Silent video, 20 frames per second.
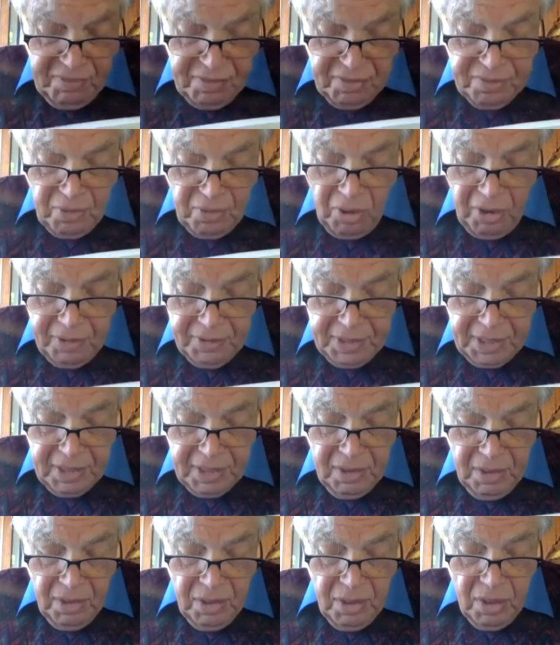of
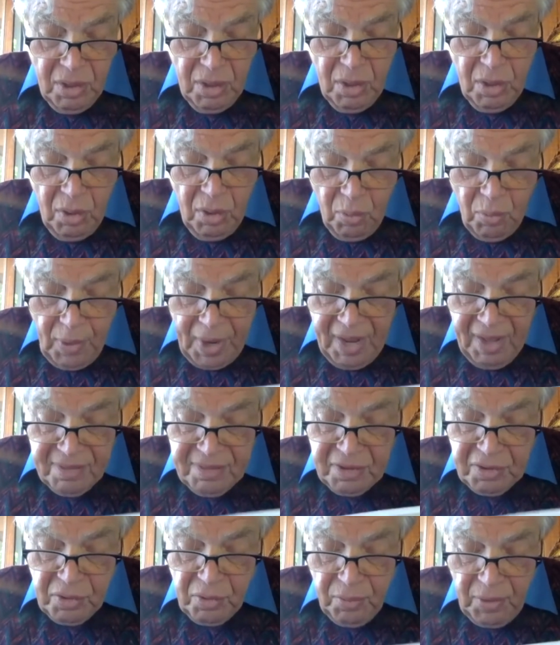authority.
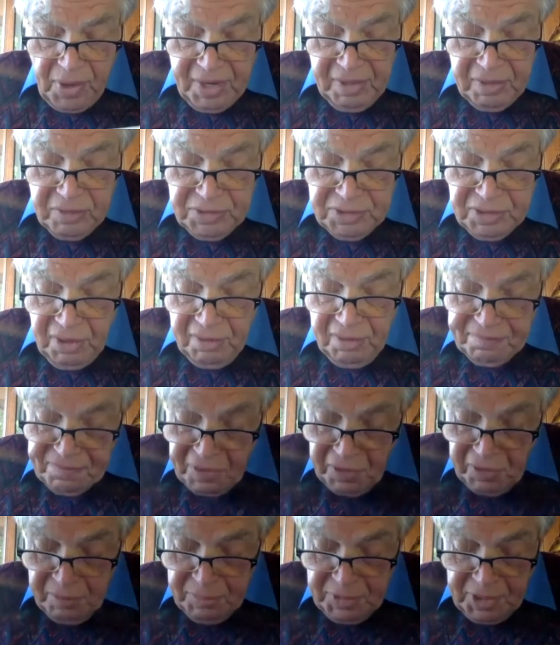Rather, crowds
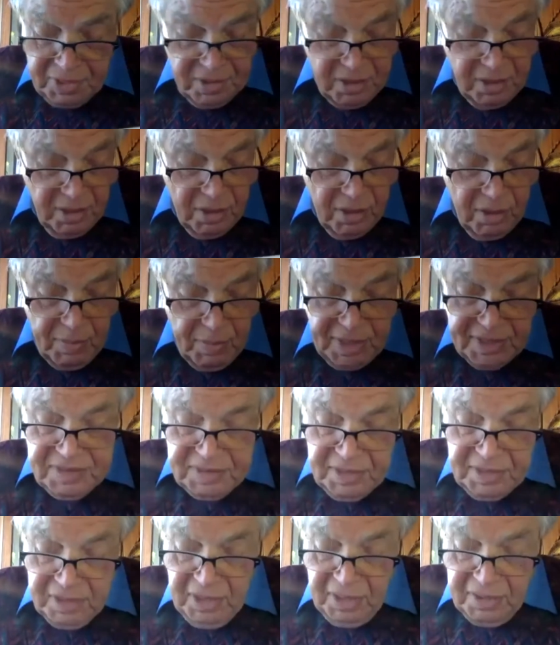affirmed it by
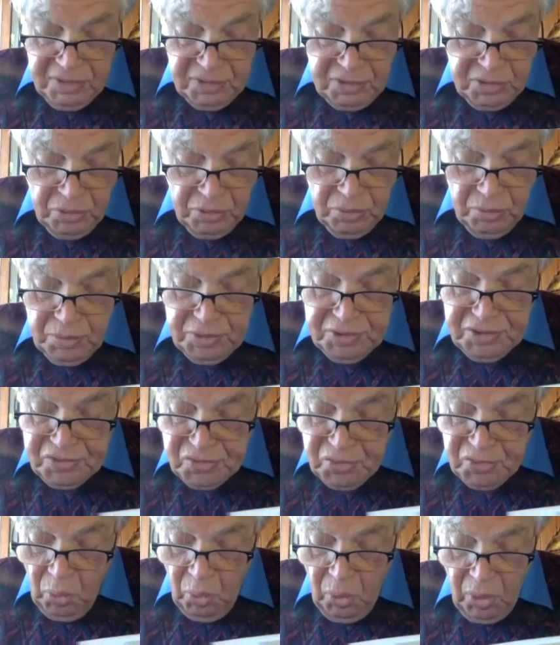seeking to
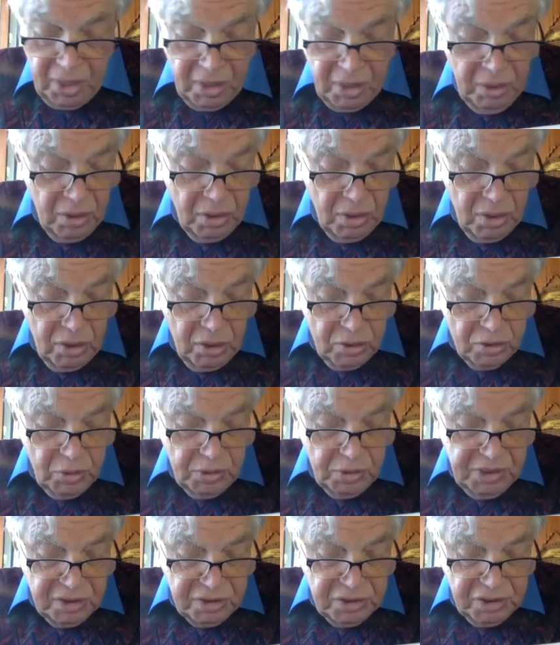restore
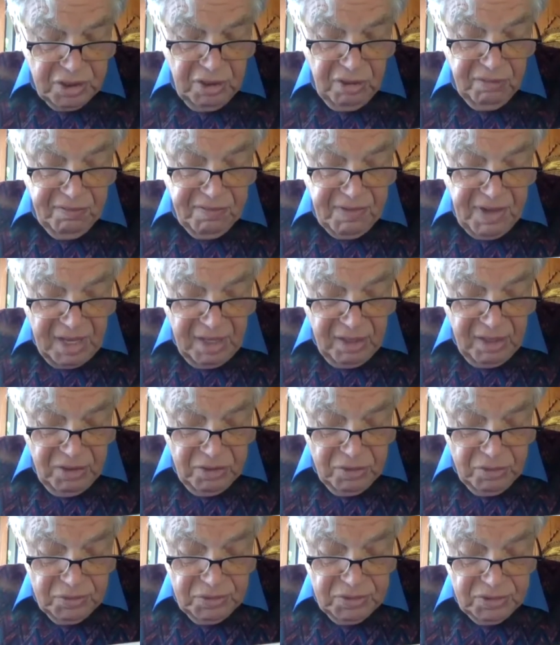traditional
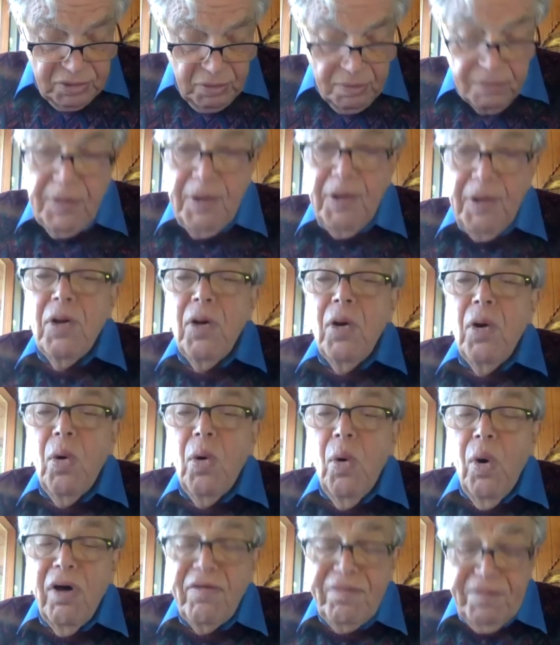values.
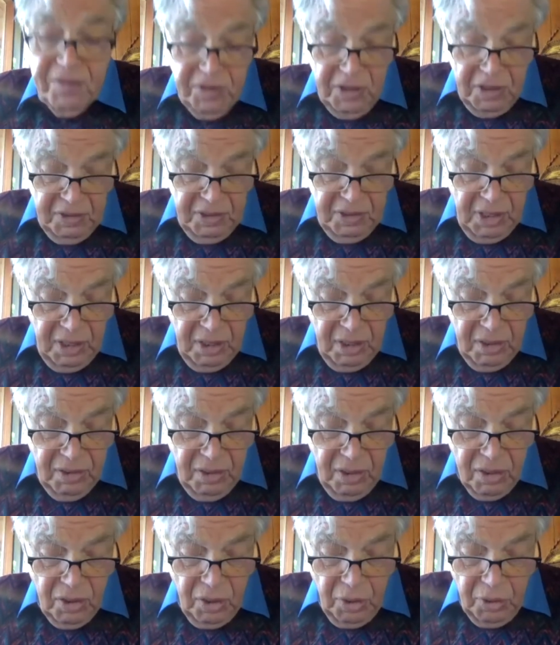Often,
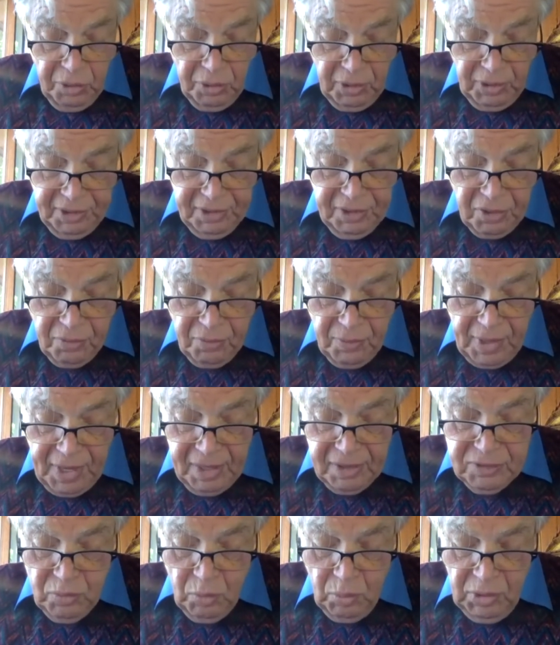indeed, earlier
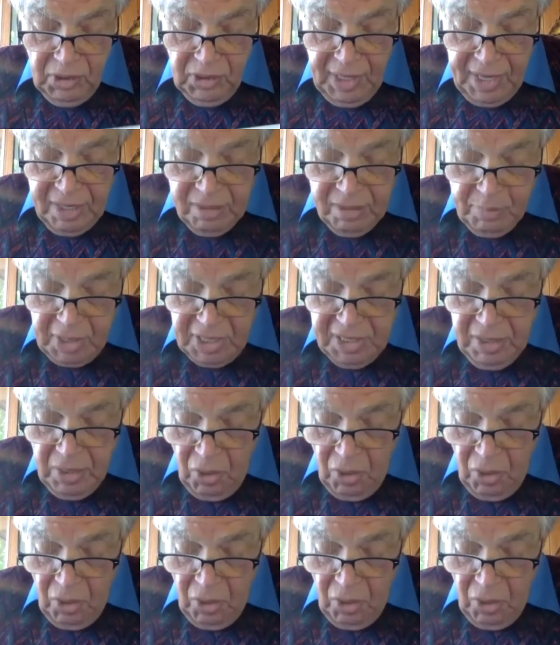crowds were led by